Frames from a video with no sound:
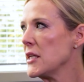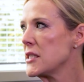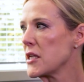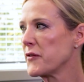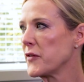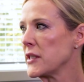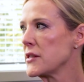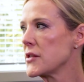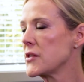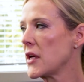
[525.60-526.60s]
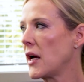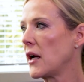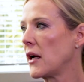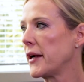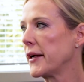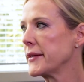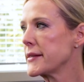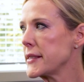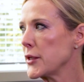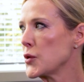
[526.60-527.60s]
different
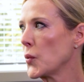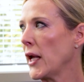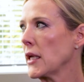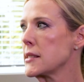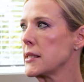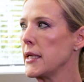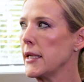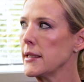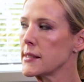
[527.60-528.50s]
sexuality,